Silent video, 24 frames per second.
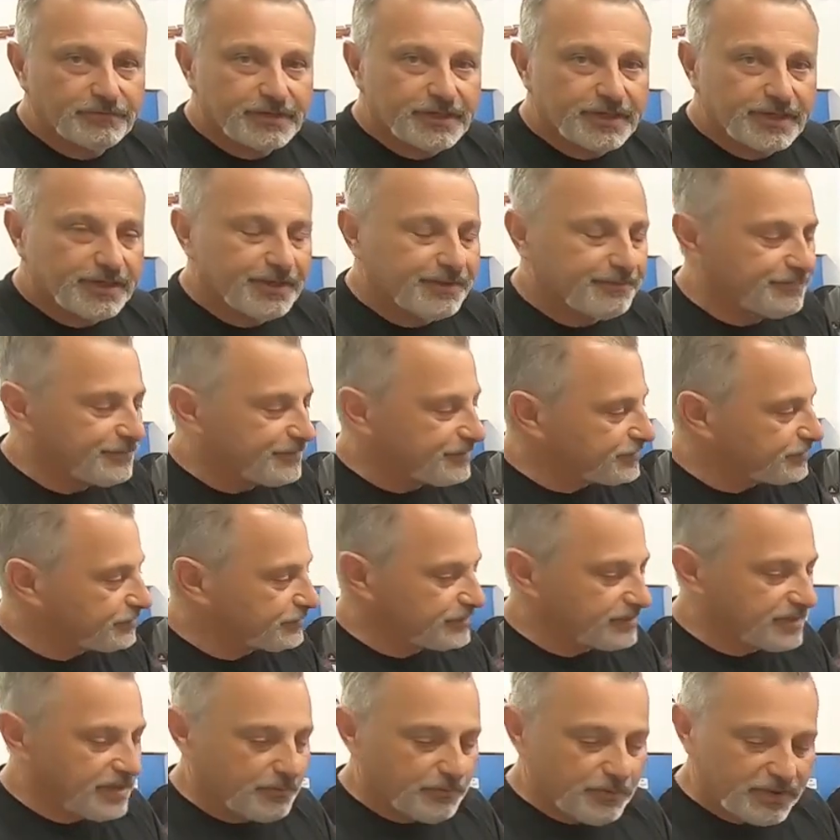Okay,
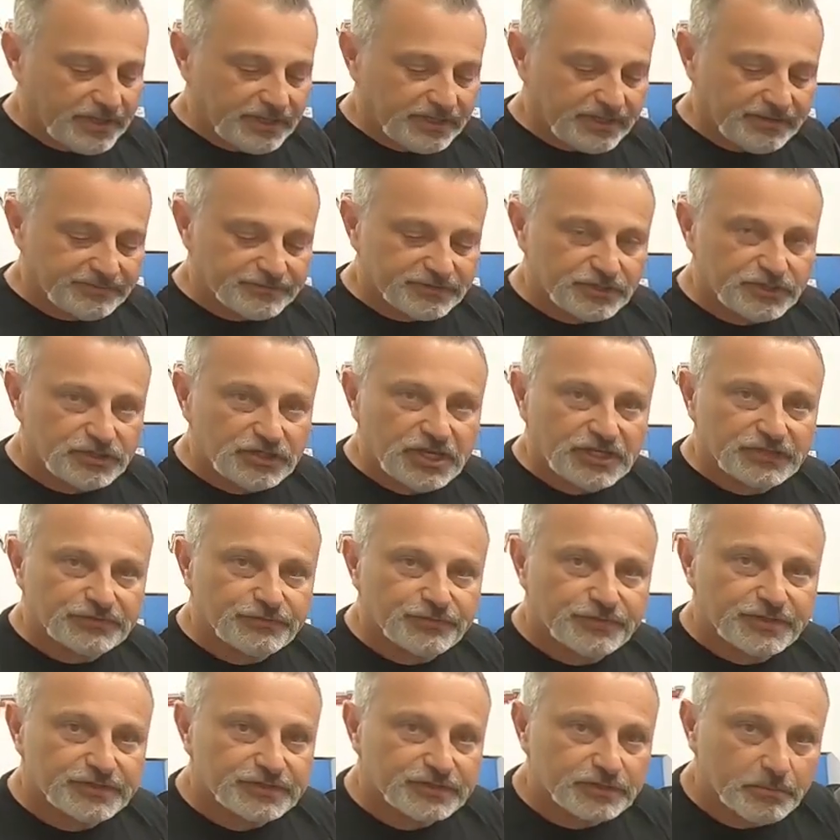so that way it gives a chance
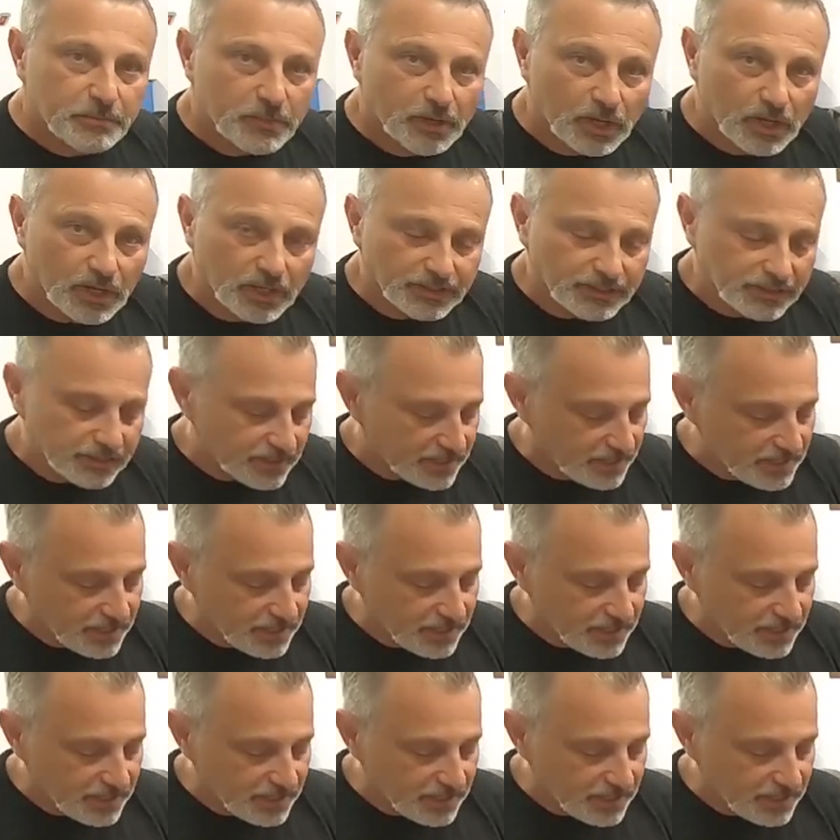for this to bond.